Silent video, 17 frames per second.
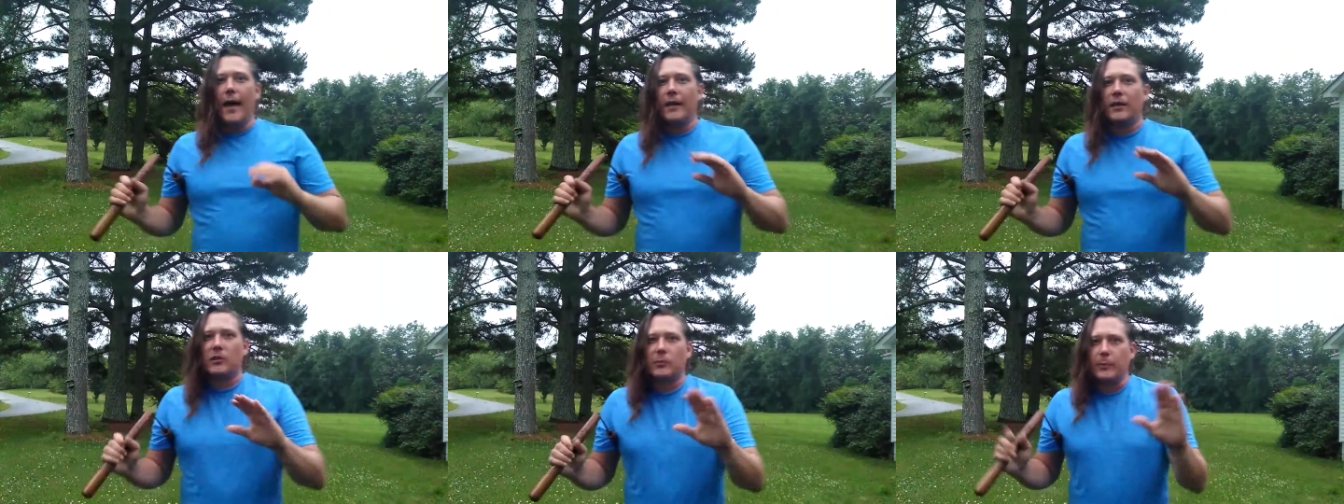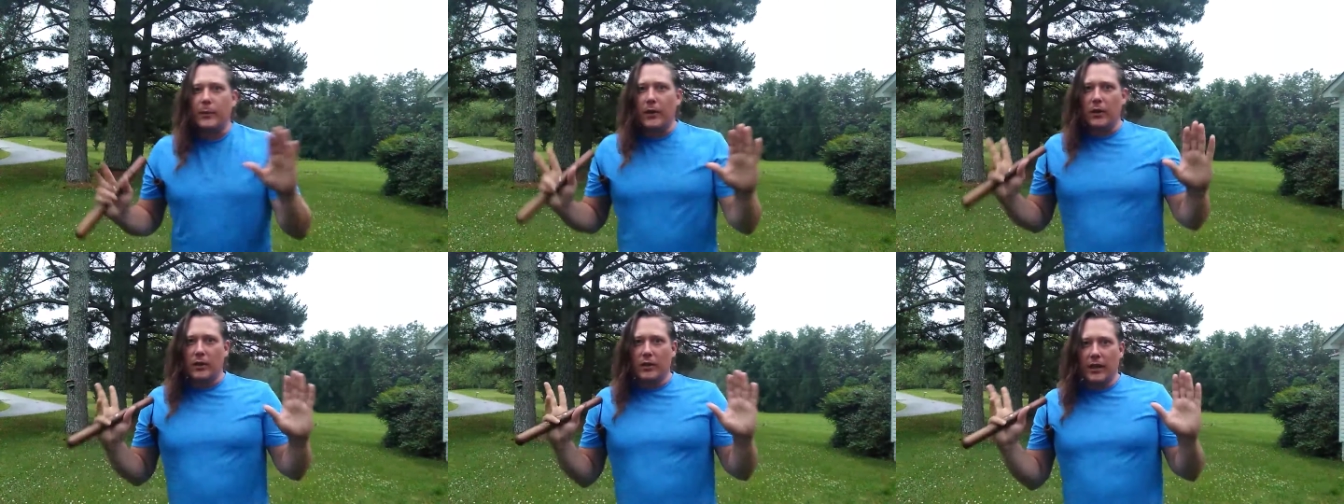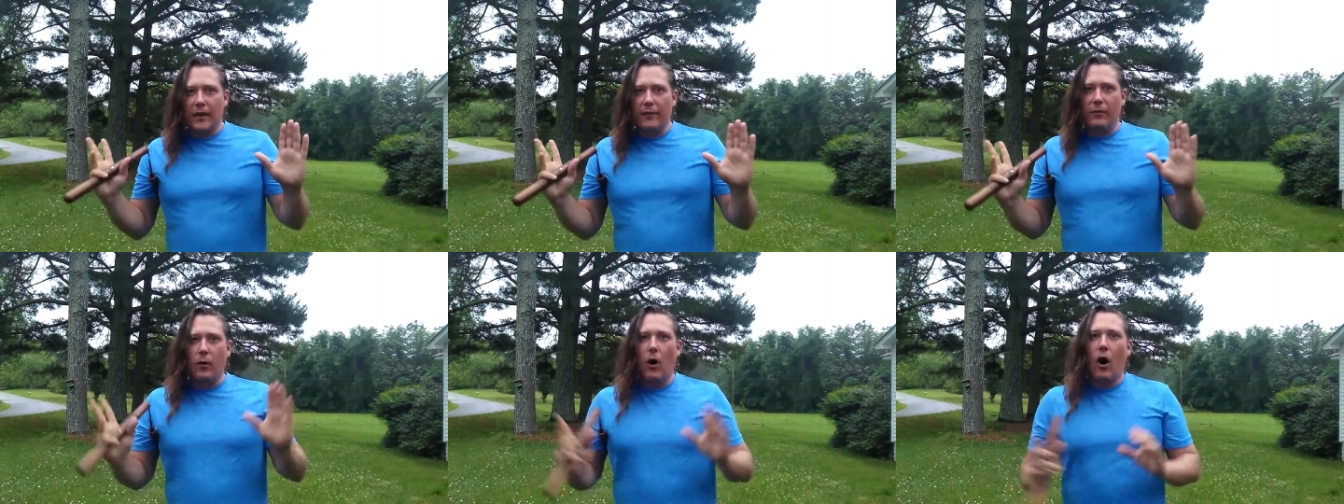expert
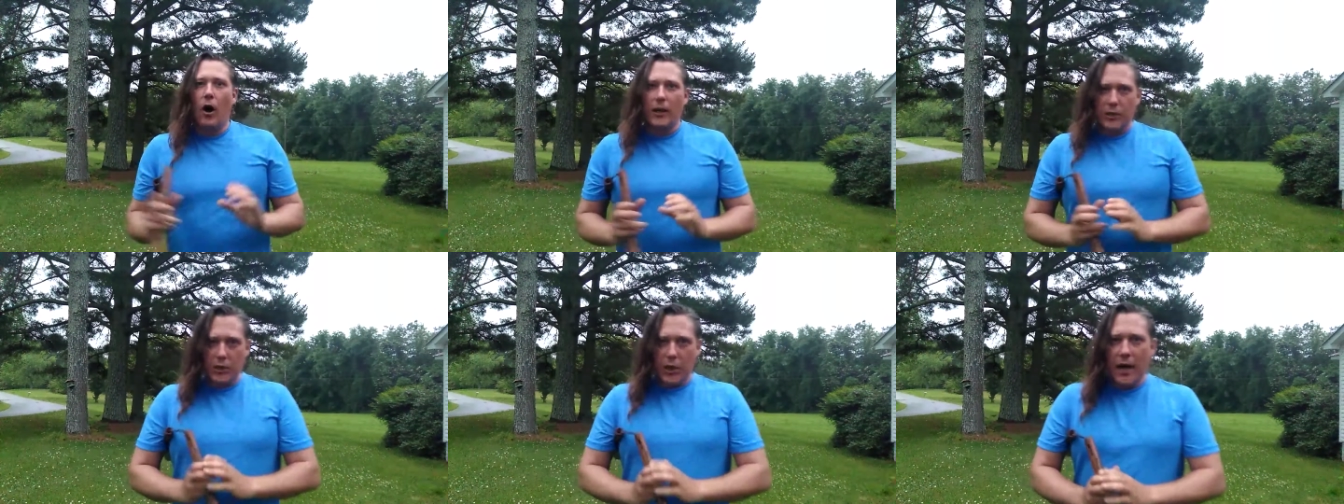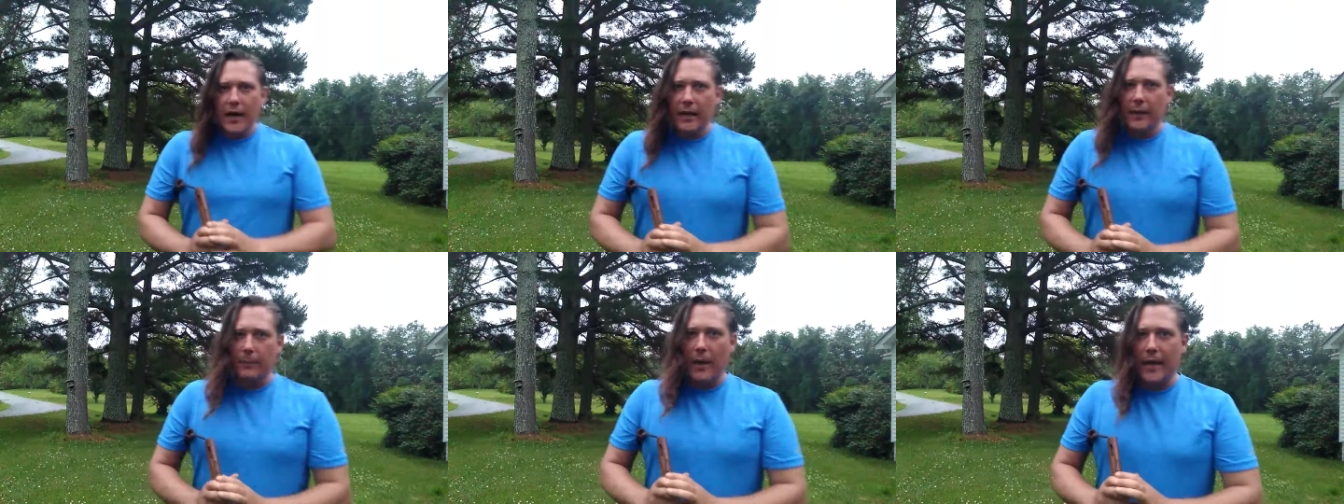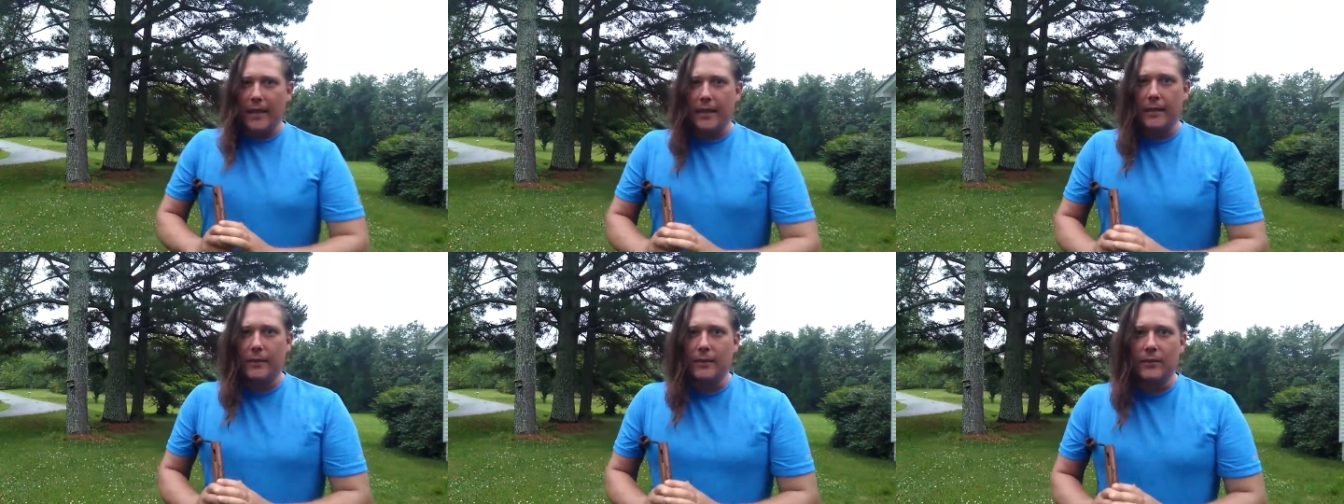level on training
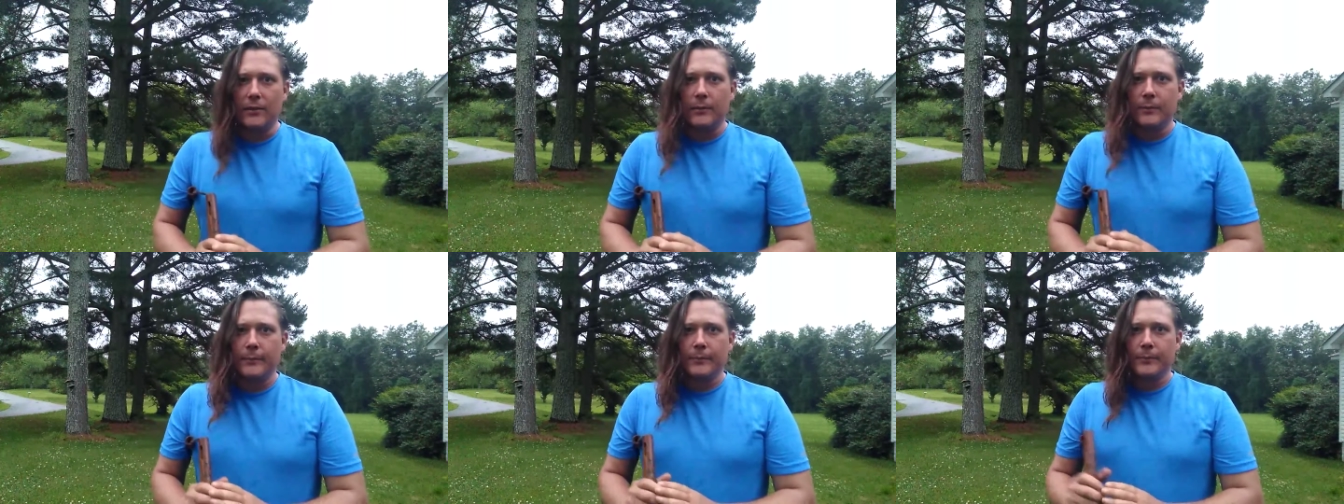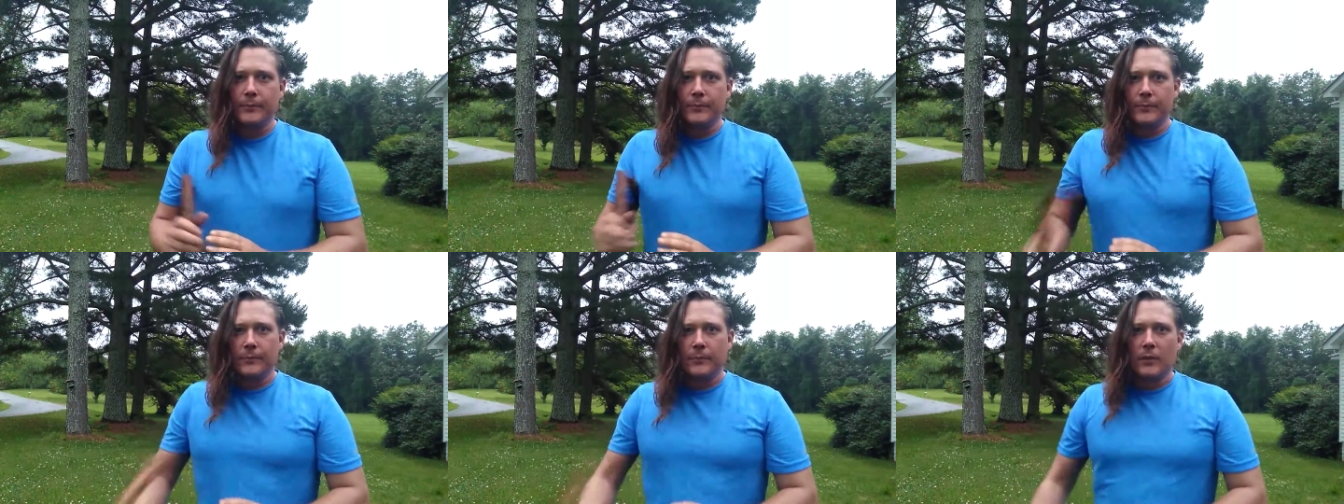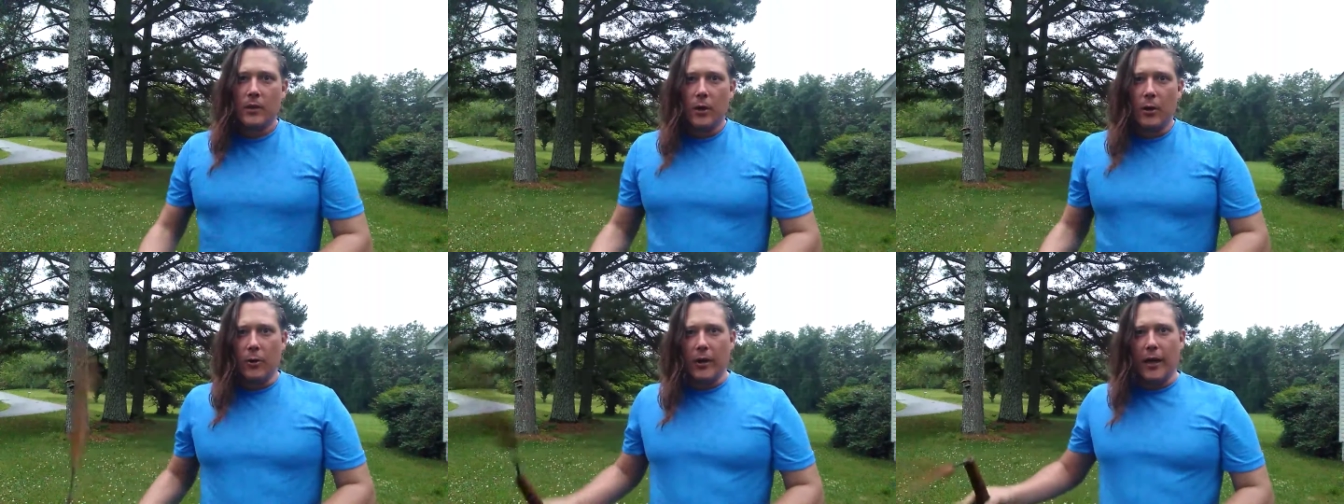methods.
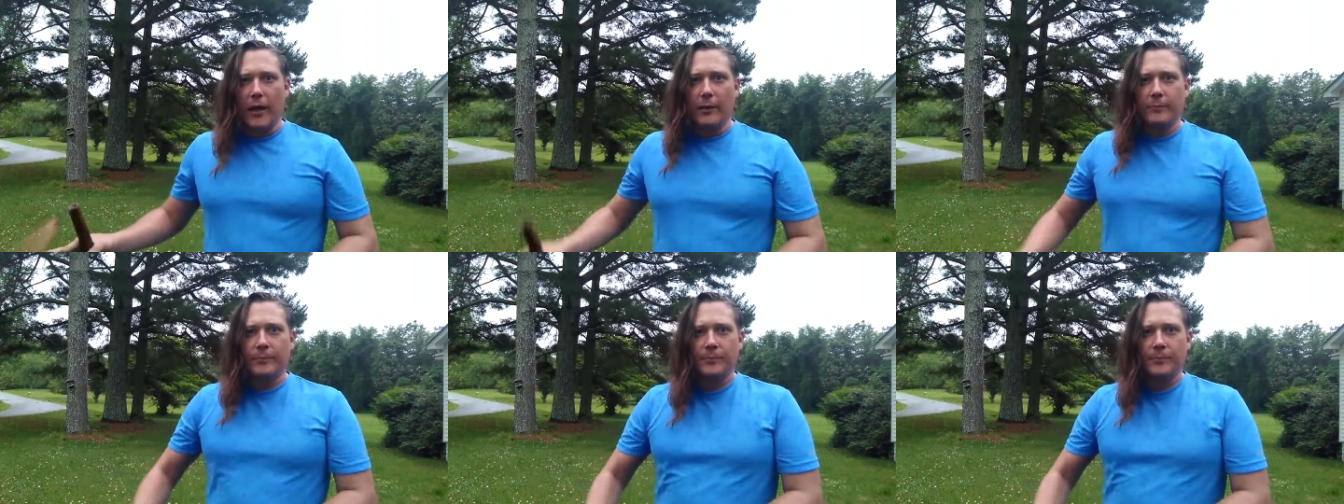Okay?